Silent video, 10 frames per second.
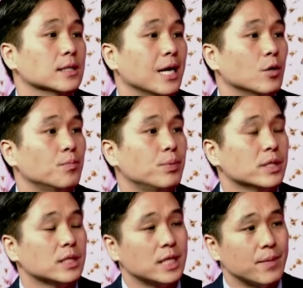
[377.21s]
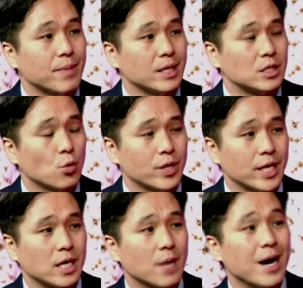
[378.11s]
now prison inmates, when
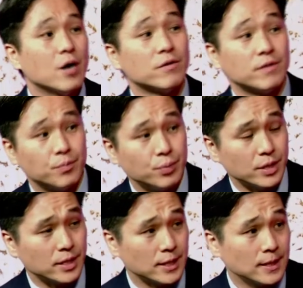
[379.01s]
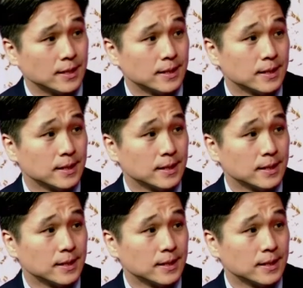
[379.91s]
they come out of the prison,